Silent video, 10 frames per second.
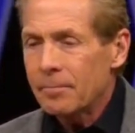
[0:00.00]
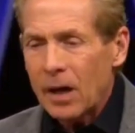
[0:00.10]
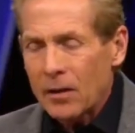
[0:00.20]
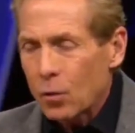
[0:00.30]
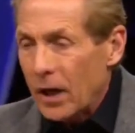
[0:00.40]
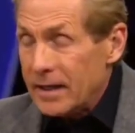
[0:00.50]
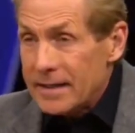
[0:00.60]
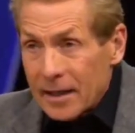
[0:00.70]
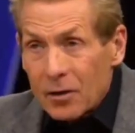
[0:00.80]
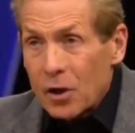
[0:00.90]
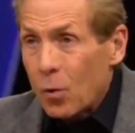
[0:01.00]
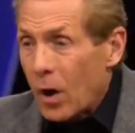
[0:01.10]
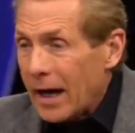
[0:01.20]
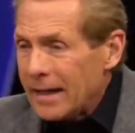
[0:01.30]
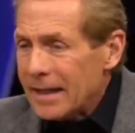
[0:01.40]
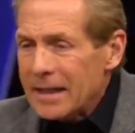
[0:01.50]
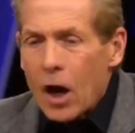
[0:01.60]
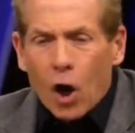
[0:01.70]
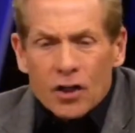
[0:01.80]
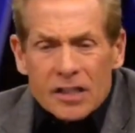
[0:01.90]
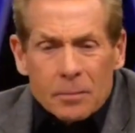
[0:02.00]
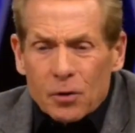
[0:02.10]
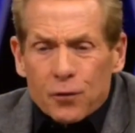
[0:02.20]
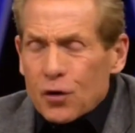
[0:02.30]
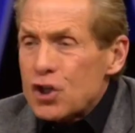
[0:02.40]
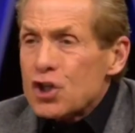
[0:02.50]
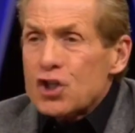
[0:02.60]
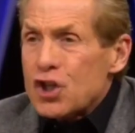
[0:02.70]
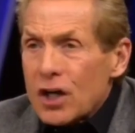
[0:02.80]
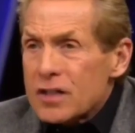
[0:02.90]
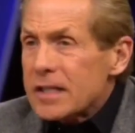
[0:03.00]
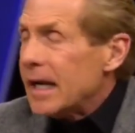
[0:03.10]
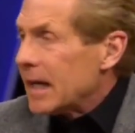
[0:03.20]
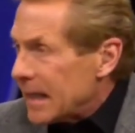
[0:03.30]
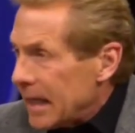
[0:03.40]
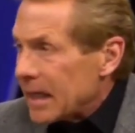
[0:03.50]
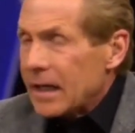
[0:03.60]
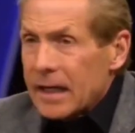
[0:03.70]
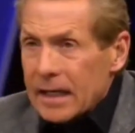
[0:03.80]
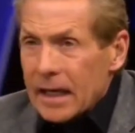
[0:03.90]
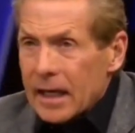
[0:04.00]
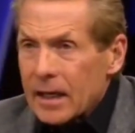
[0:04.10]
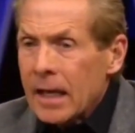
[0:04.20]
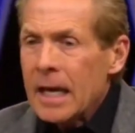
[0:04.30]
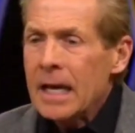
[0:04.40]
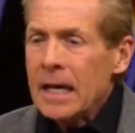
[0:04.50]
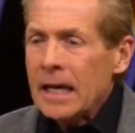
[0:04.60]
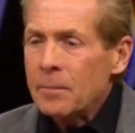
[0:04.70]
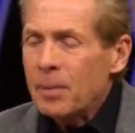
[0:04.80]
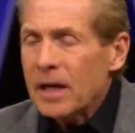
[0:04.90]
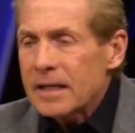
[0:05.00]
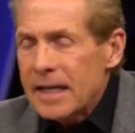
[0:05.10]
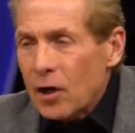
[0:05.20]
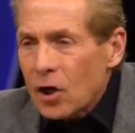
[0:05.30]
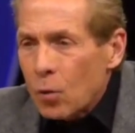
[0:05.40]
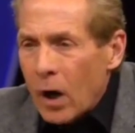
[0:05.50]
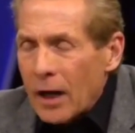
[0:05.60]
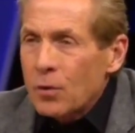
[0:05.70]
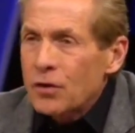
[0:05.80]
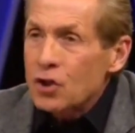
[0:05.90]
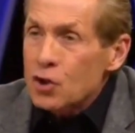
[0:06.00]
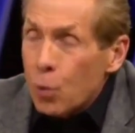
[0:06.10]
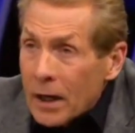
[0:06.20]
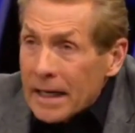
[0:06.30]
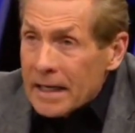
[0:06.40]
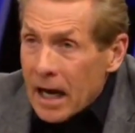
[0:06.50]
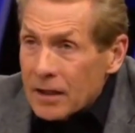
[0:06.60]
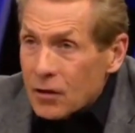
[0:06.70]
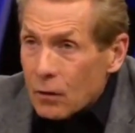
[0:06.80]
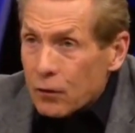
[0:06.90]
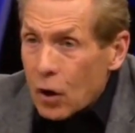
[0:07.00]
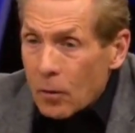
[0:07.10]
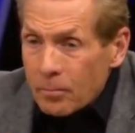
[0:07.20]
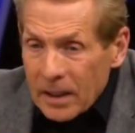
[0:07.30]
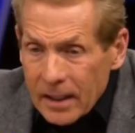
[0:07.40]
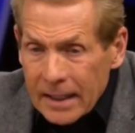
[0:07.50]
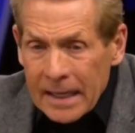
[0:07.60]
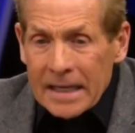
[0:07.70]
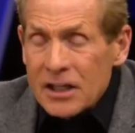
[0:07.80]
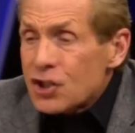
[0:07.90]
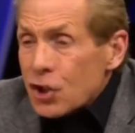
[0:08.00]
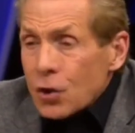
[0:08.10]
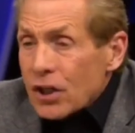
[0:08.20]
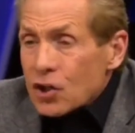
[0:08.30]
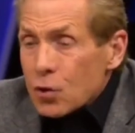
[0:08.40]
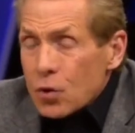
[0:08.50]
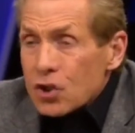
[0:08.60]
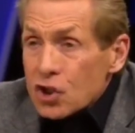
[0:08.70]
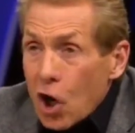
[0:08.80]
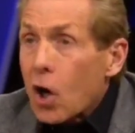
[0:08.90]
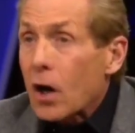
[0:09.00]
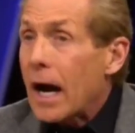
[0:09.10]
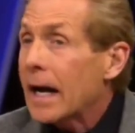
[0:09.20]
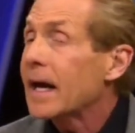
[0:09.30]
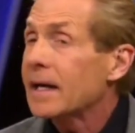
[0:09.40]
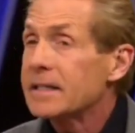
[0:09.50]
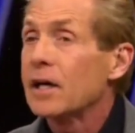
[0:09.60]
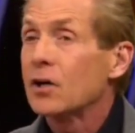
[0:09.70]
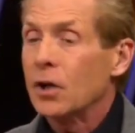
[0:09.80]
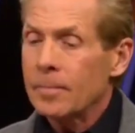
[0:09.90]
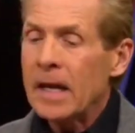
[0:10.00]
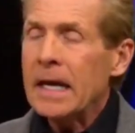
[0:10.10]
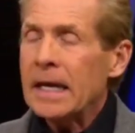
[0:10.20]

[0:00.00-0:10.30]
And by the way, Derek White, R.C. Buford just does it again and again. He picked Derek White with the 29th overall pick. He's turned into a star. I got to tell you.